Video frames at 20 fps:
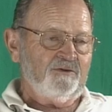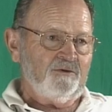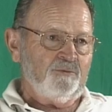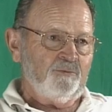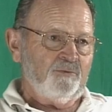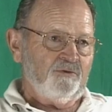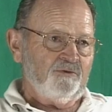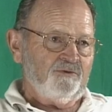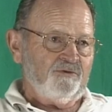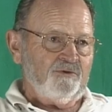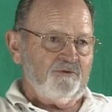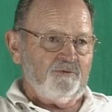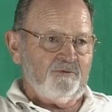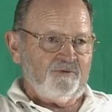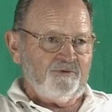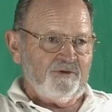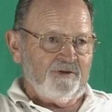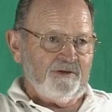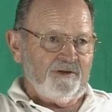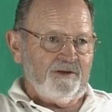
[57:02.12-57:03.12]
the boats that were
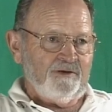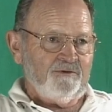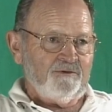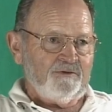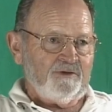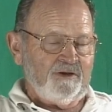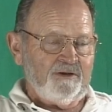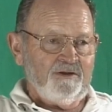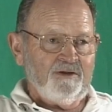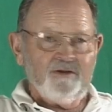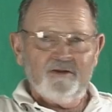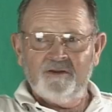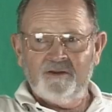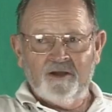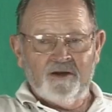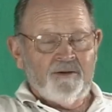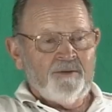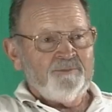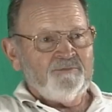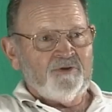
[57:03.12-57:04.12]
anchored out.
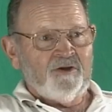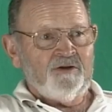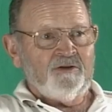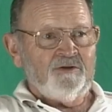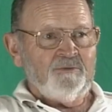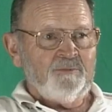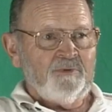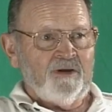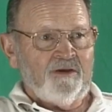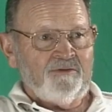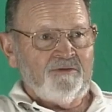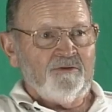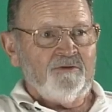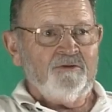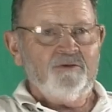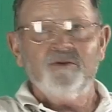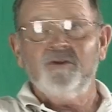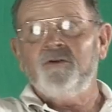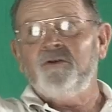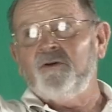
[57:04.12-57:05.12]
Now I'm talking about the
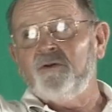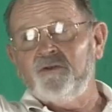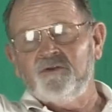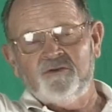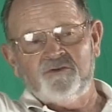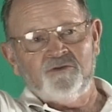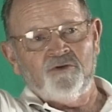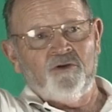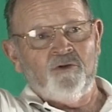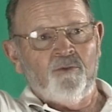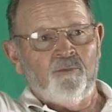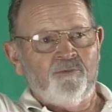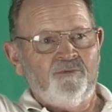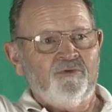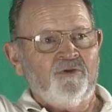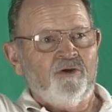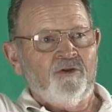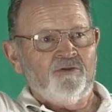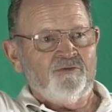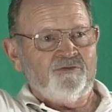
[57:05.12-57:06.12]
you know the tall
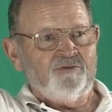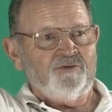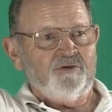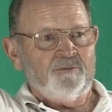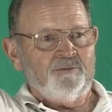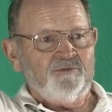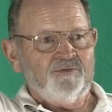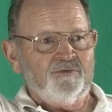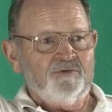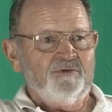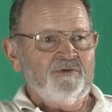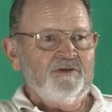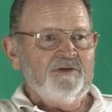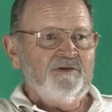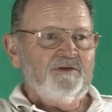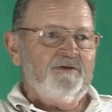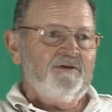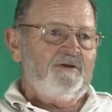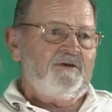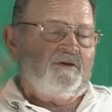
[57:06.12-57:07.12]
tall ships.
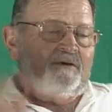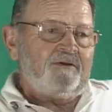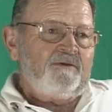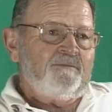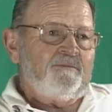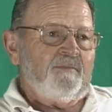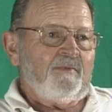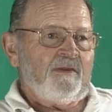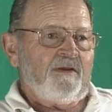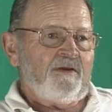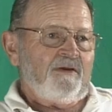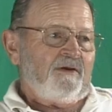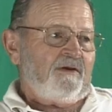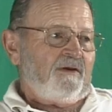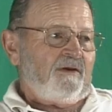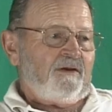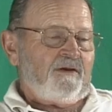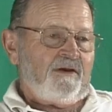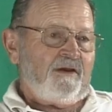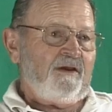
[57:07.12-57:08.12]

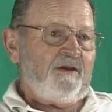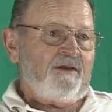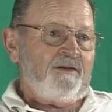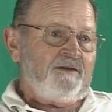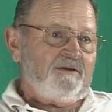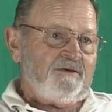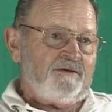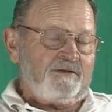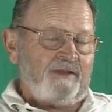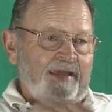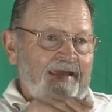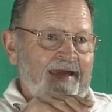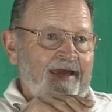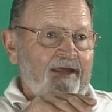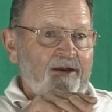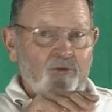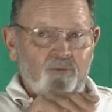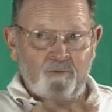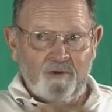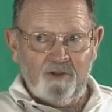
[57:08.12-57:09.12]
And, and they
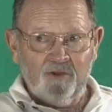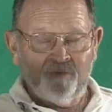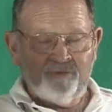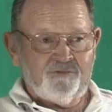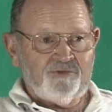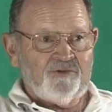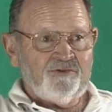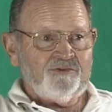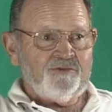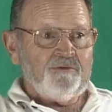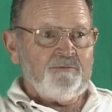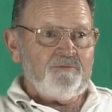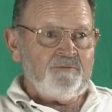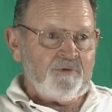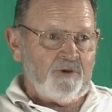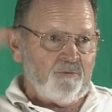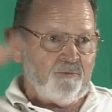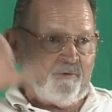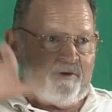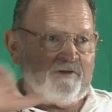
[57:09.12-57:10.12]
had a rail system
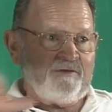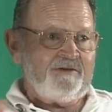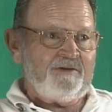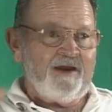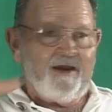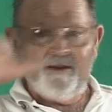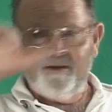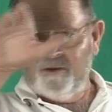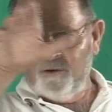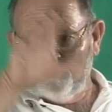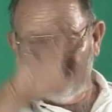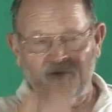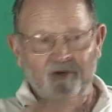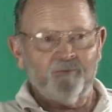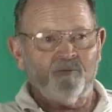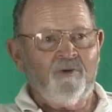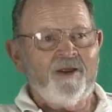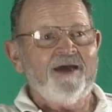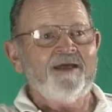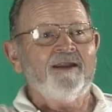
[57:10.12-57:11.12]
that went down there,
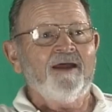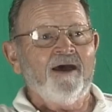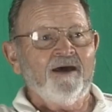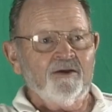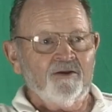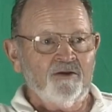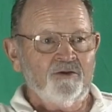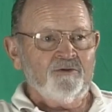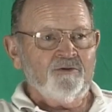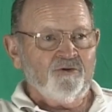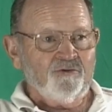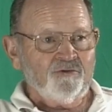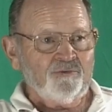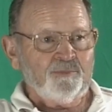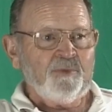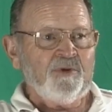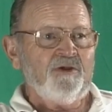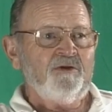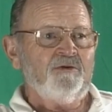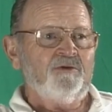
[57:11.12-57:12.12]
went right out on those
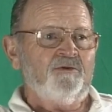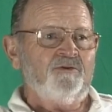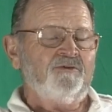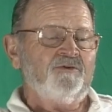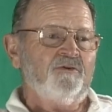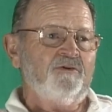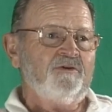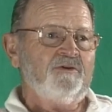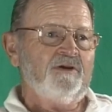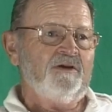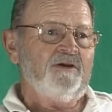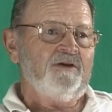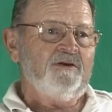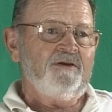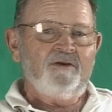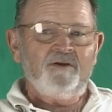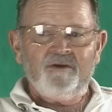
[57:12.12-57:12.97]
piers. Okay,